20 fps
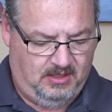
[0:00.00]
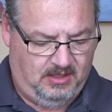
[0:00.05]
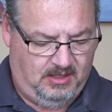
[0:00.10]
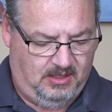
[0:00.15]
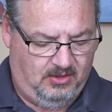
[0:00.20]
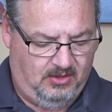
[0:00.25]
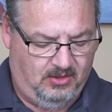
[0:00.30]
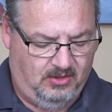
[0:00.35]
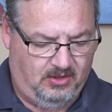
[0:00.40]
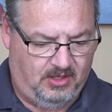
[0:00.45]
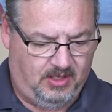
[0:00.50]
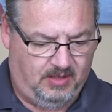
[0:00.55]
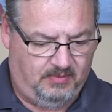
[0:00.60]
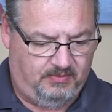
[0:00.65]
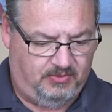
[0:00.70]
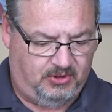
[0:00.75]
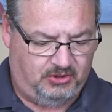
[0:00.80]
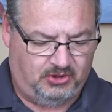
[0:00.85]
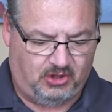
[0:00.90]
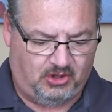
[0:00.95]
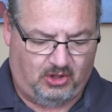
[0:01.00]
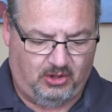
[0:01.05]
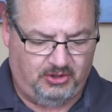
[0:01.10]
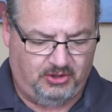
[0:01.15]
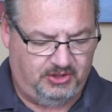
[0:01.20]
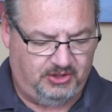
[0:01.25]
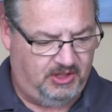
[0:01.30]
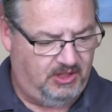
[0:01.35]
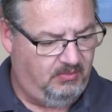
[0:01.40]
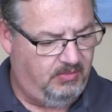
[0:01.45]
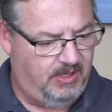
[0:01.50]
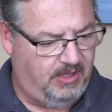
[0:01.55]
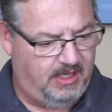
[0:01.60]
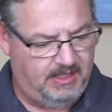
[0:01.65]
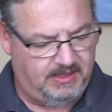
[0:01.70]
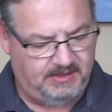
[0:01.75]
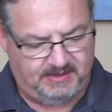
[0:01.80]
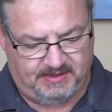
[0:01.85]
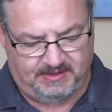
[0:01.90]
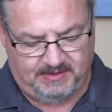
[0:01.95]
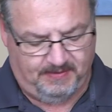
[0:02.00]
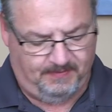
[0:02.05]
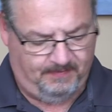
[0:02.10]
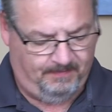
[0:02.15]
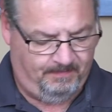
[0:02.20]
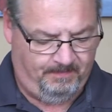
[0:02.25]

and hook up the charging base.